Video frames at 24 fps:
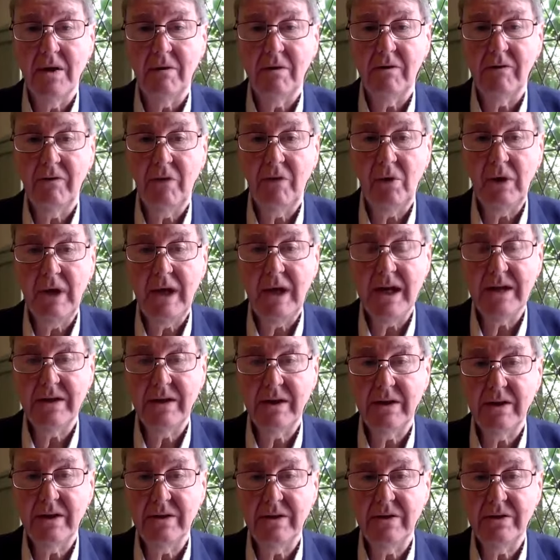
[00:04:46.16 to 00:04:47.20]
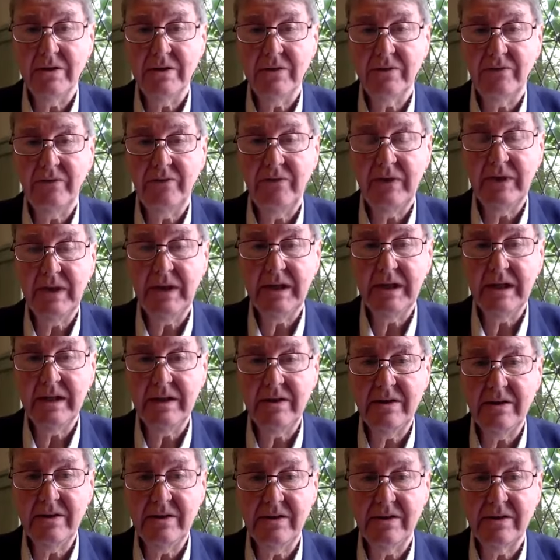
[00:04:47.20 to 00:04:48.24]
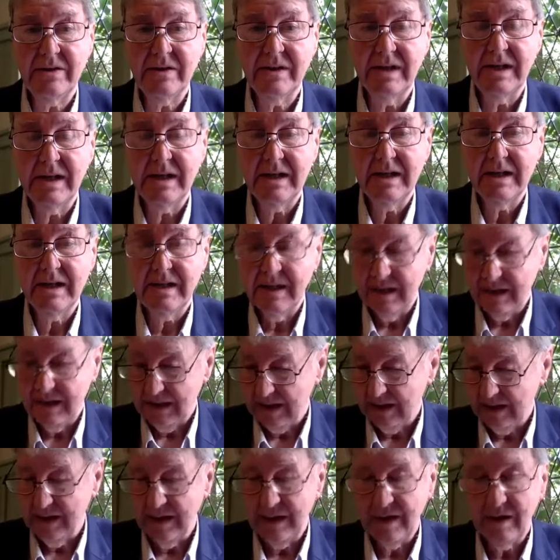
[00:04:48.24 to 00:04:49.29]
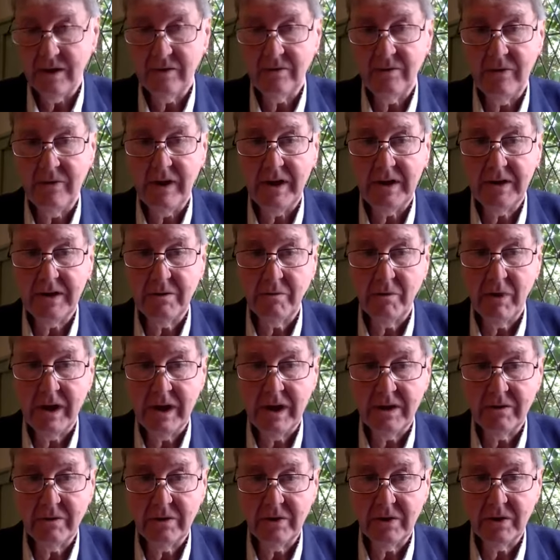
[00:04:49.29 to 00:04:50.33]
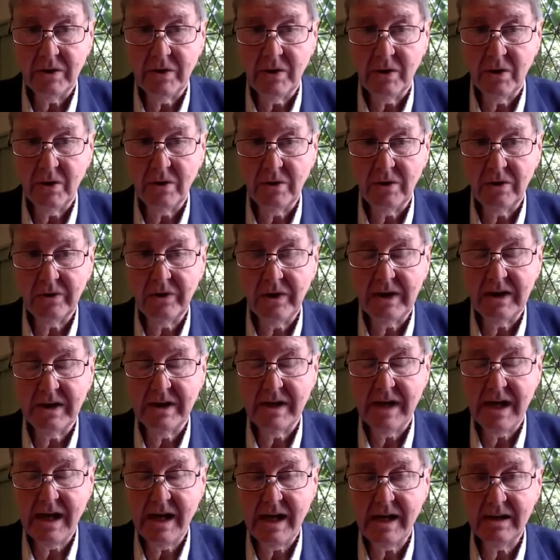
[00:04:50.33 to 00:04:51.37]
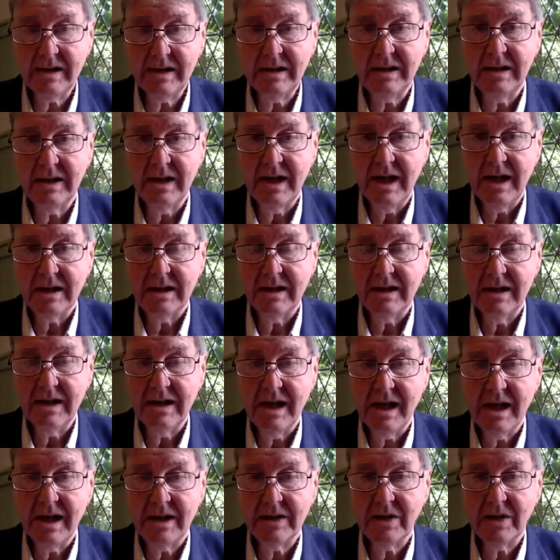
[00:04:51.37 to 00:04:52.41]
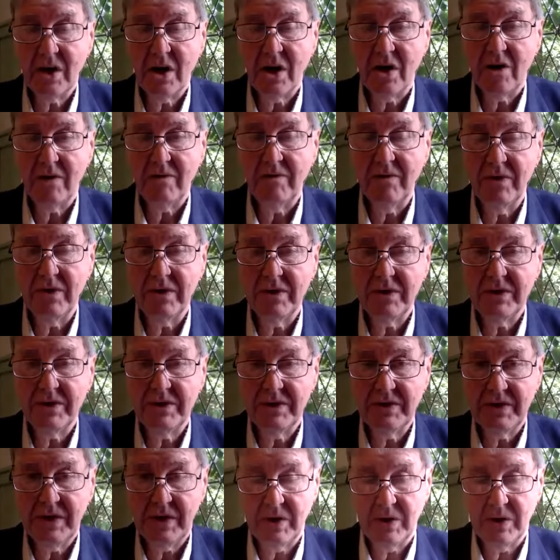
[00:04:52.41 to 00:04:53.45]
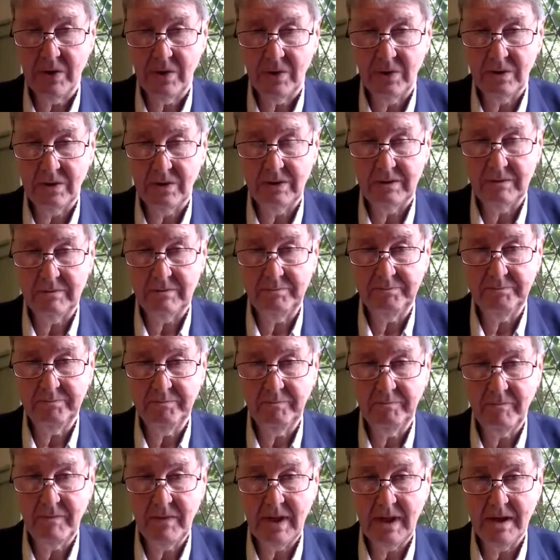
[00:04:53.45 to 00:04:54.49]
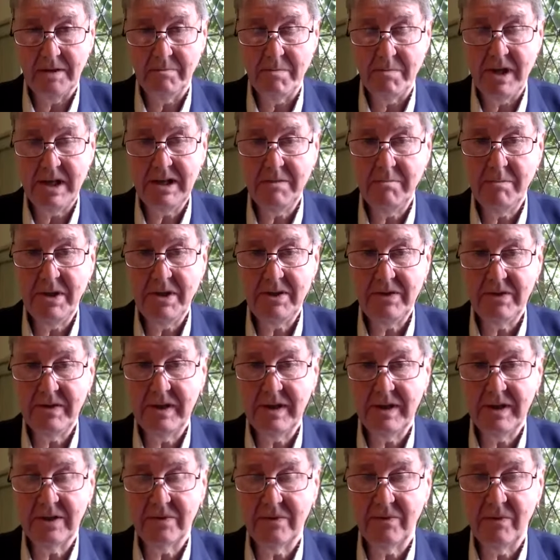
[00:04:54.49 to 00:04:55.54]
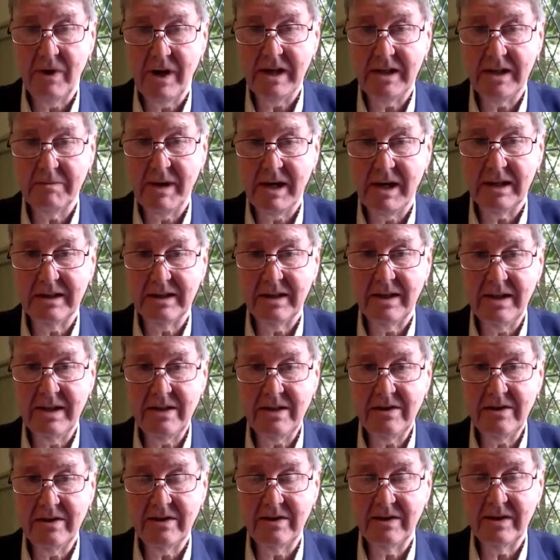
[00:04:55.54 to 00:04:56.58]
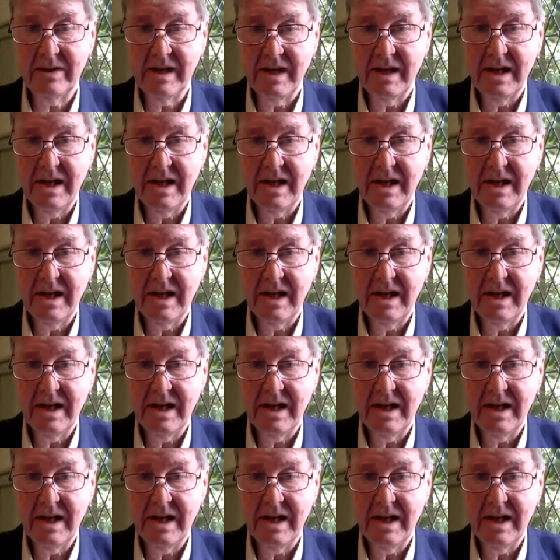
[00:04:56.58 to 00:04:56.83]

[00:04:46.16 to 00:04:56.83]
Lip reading: We've all had those feelings, the old-fashioned way it was called, the dark night of the soul. And many mystics write about this,